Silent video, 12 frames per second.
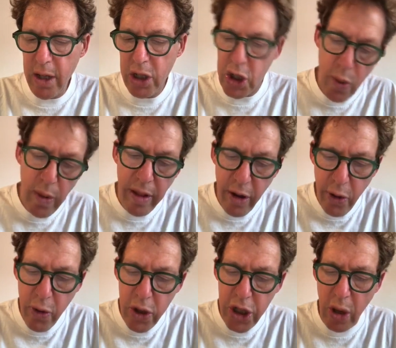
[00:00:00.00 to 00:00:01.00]
Choose the
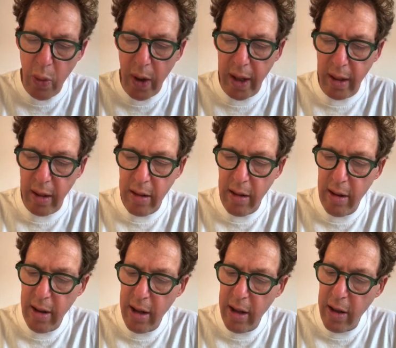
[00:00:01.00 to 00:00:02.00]
crucial ones.
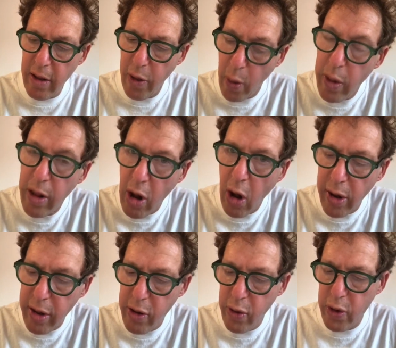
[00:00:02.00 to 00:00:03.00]
Those
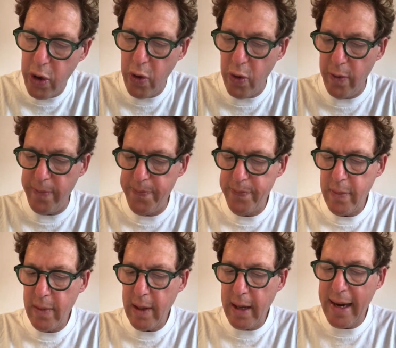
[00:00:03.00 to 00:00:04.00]
cost you too.
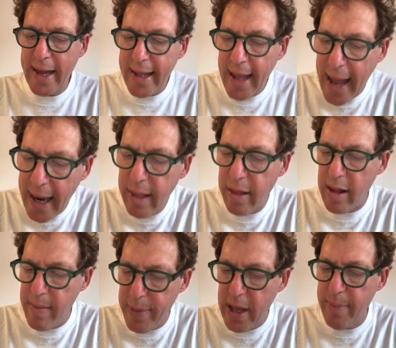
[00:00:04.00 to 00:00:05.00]
Let
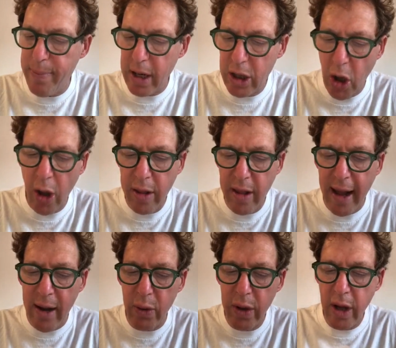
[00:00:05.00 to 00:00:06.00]
healthy people toss
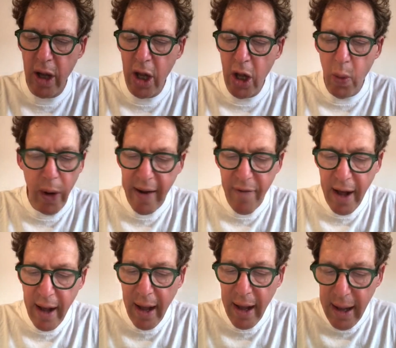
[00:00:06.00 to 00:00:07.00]
out
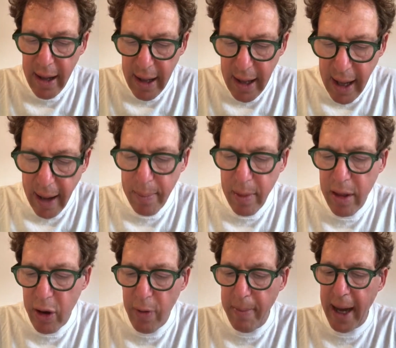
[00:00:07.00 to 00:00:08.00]
whatever comes
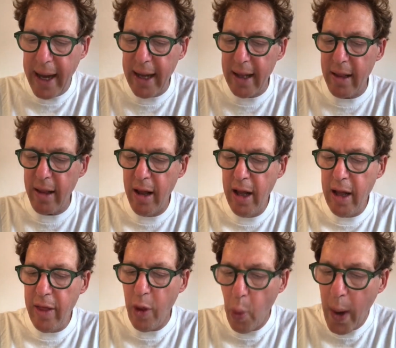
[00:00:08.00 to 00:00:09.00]
to mind,
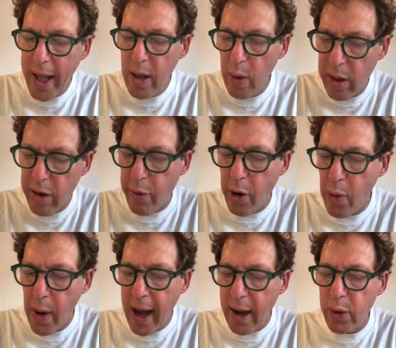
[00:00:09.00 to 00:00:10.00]
the way you
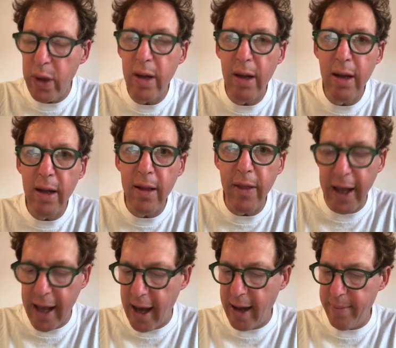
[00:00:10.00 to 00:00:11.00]
throw out the
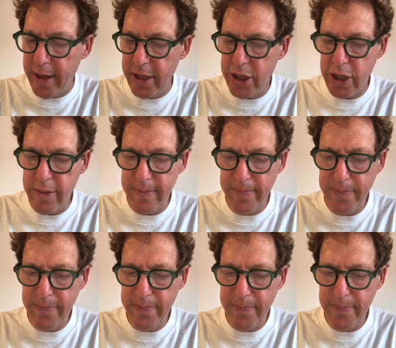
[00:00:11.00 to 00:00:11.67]
garbage.